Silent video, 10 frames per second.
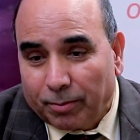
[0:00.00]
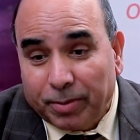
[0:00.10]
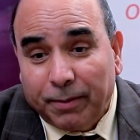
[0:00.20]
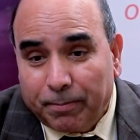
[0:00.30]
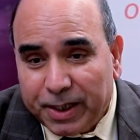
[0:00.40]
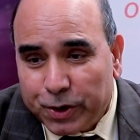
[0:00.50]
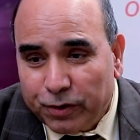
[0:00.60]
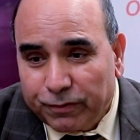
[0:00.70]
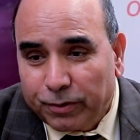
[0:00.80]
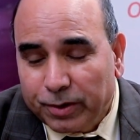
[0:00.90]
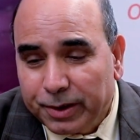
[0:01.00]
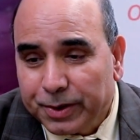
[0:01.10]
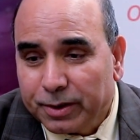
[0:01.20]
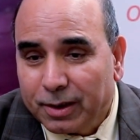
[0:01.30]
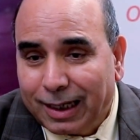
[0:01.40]
be patient
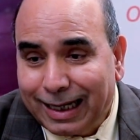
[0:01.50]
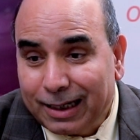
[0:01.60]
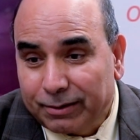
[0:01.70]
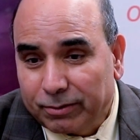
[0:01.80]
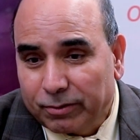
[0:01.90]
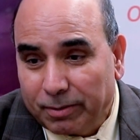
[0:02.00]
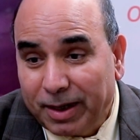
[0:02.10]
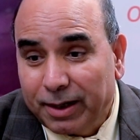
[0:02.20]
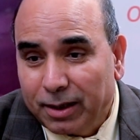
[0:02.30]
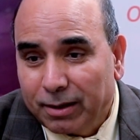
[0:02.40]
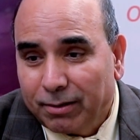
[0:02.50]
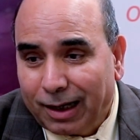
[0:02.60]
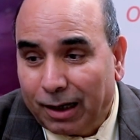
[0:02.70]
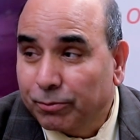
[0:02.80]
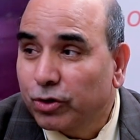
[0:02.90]
focused and remain
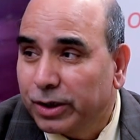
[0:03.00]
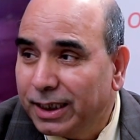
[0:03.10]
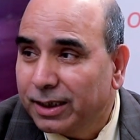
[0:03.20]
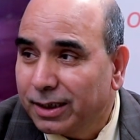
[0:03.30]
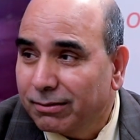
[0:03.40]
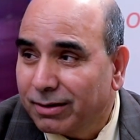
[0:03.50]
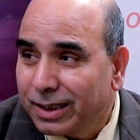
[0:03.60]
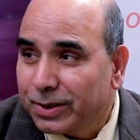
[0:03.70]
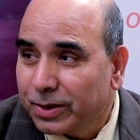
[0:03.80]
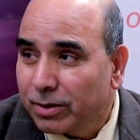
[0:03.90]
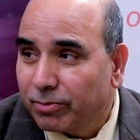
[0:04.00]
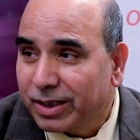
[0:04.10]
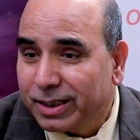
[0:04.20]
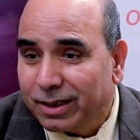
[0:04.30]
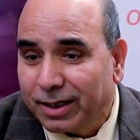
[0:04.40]
up to date in cases of
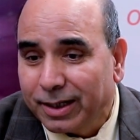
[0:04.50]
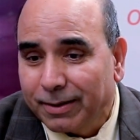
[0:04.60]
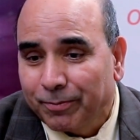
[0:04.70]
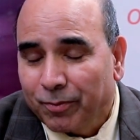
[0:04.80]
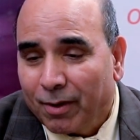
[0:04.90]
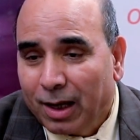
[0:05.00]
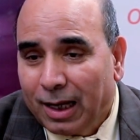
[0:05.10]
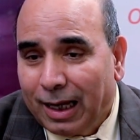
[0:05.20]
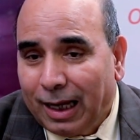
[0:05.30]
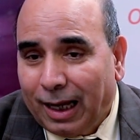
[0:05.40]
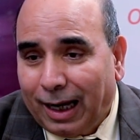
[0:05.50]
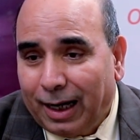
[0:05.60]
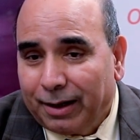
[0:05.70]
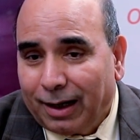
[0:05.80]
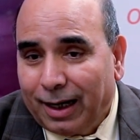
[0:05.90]
critical care,
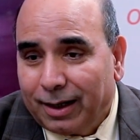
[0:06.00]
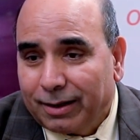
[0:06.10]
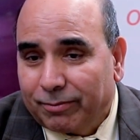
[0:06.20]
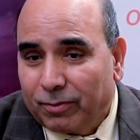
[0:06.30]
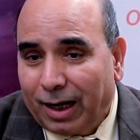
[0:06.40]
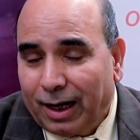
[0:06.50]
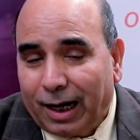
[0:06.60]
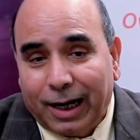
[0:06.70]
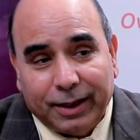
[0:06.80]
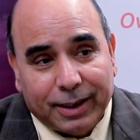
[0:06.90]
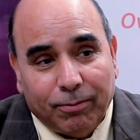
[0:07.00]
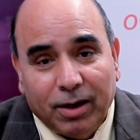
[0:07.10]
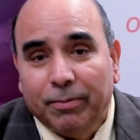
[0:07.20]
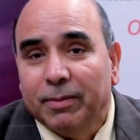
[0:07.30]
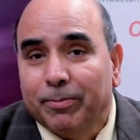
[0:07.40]
and
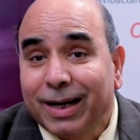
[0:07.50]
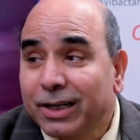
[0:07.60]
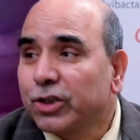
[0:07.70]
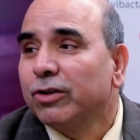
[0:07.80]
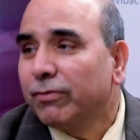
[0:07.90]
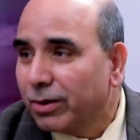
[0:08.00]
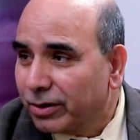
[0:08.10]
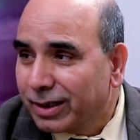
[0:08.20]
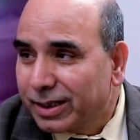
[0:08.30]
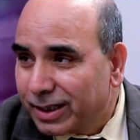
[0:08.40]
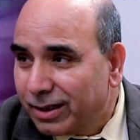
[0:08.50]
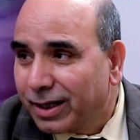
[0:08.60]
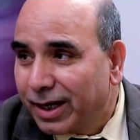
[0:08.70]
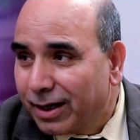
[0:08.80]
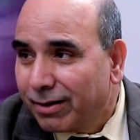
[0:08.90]
develop a passion for the critical
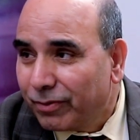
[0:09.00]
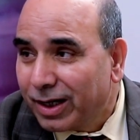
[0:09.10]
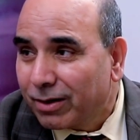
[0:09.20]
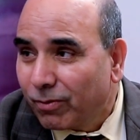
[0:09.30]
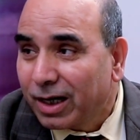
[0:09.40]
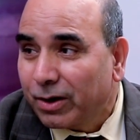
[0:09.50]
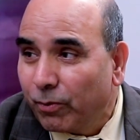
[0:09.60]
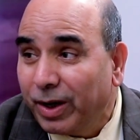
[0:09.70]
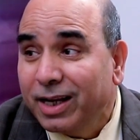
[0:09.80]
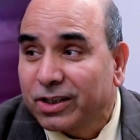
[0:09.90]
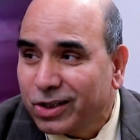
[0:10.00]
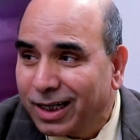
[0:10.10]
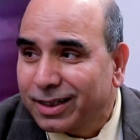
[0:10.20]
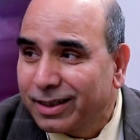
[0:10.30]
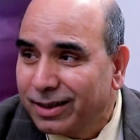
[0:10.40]
care, that what we
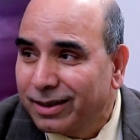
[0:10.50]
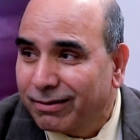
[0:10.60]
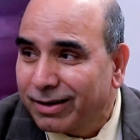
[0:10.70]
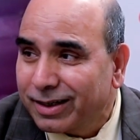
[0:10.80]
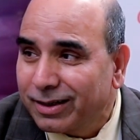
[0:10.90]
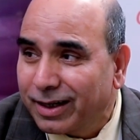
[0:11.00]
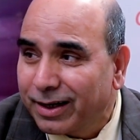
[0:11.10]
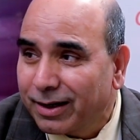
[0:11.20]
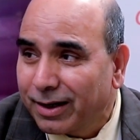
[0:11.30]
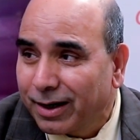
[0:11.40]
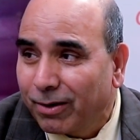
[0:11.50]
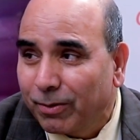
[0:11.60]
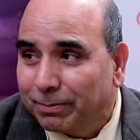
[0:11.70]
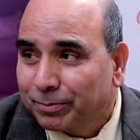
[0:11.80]
started in the critical care. And now